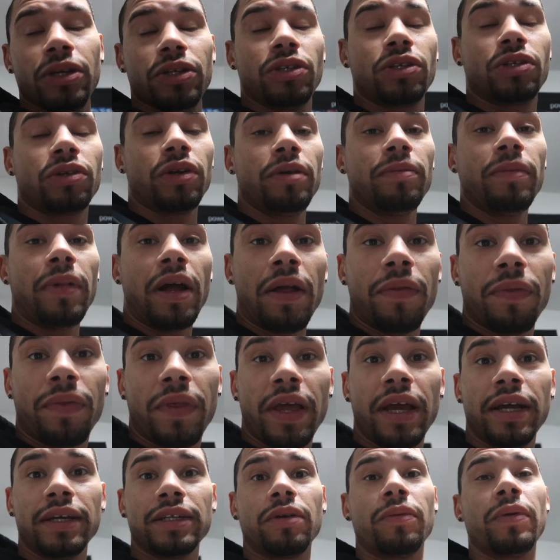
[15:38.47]
streamline
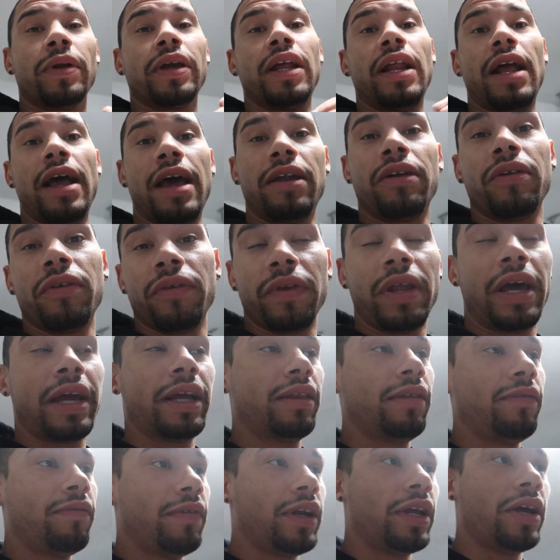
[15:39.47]
things. I want to get ahead on
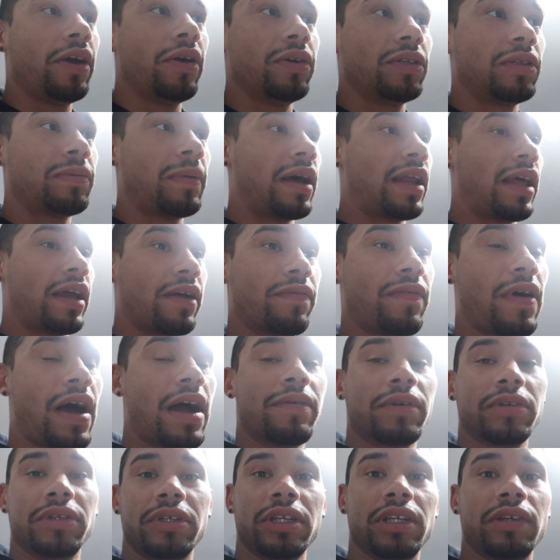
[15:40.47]
like videos by like
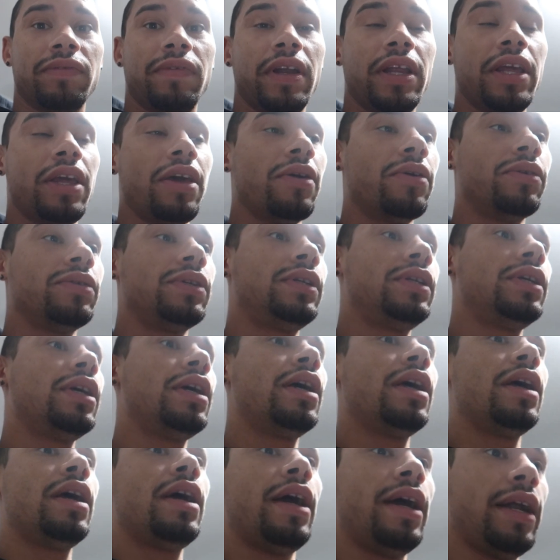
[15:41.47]
five or six videos,
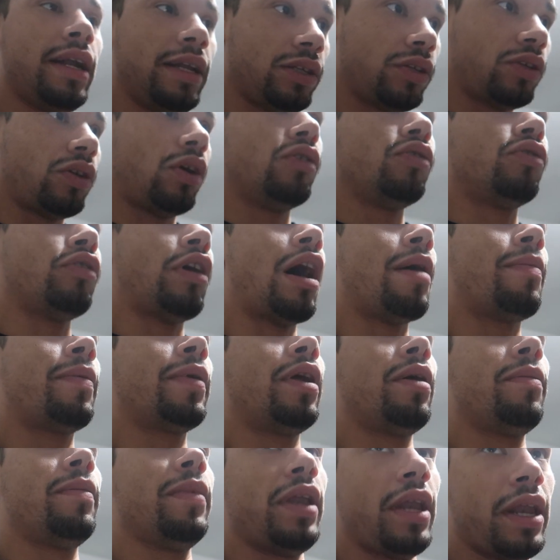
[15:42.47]
and then start
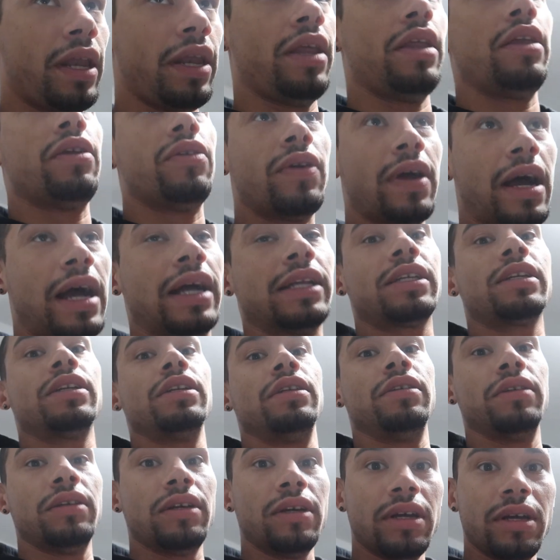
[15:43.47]
dropping them, and then you guys
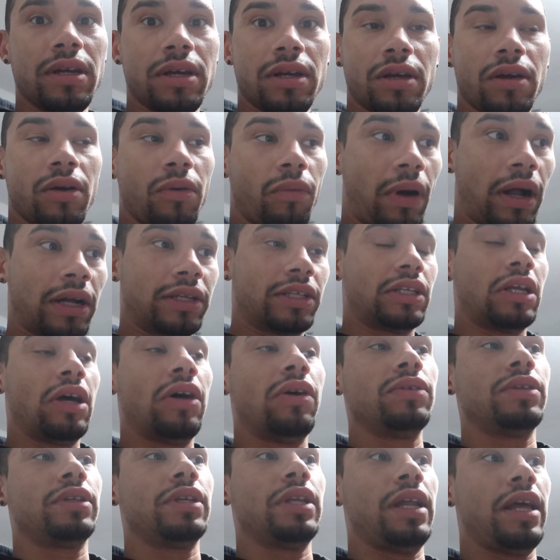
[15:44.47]
can watch
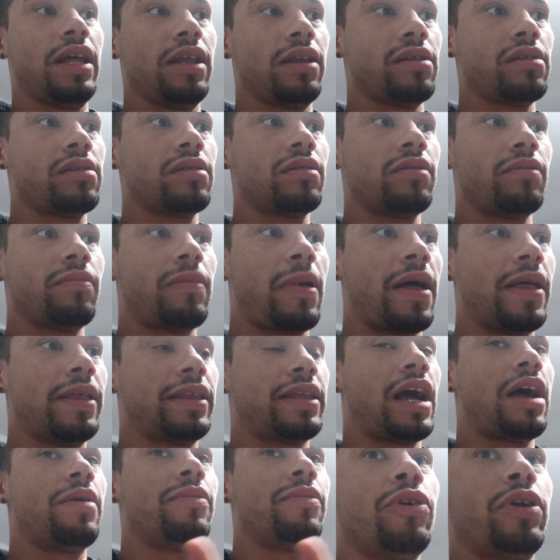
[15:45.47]
those and then by the
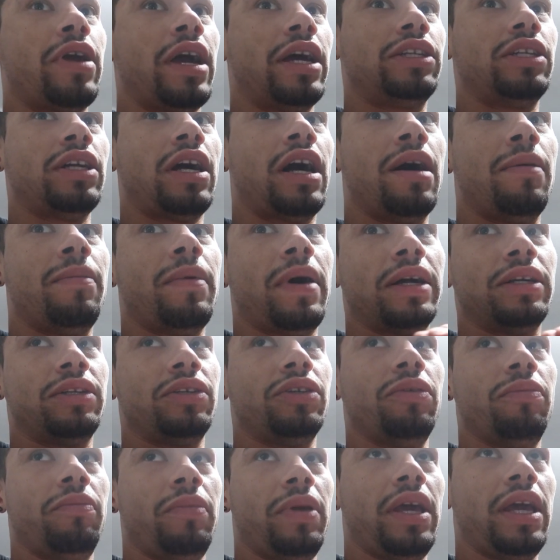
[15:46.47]
you catch up I
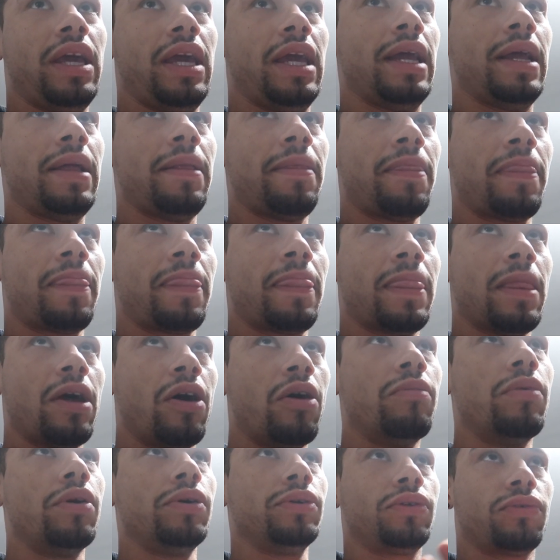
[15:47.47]
should be
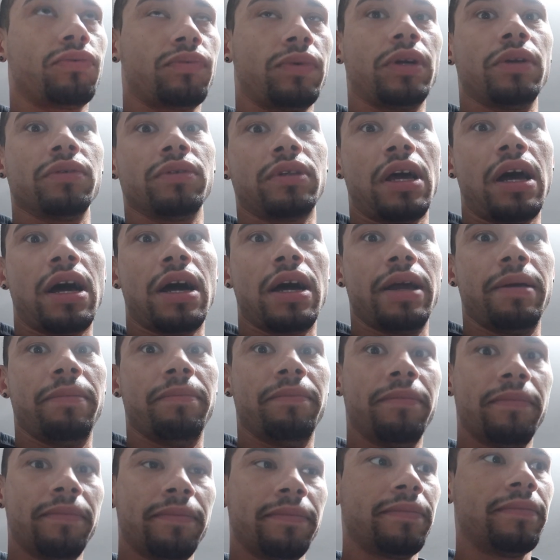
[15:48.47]
almost real
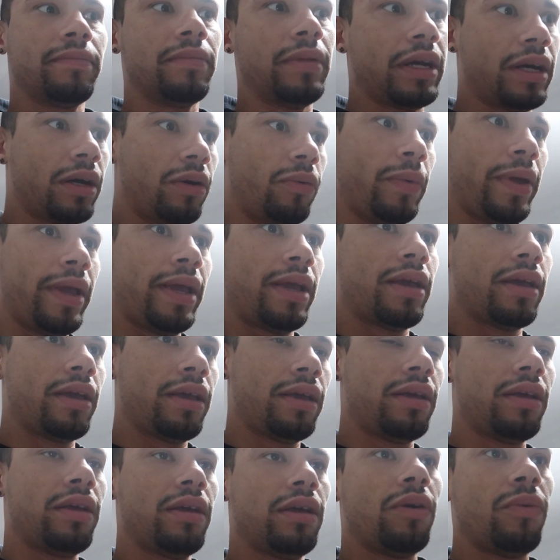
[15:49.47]
time like a week
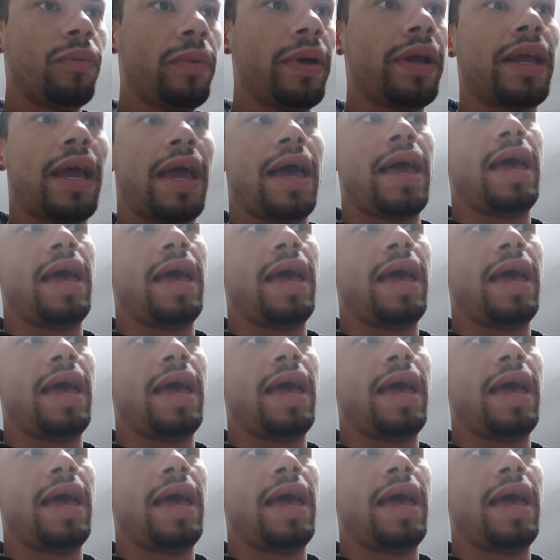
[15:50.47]
week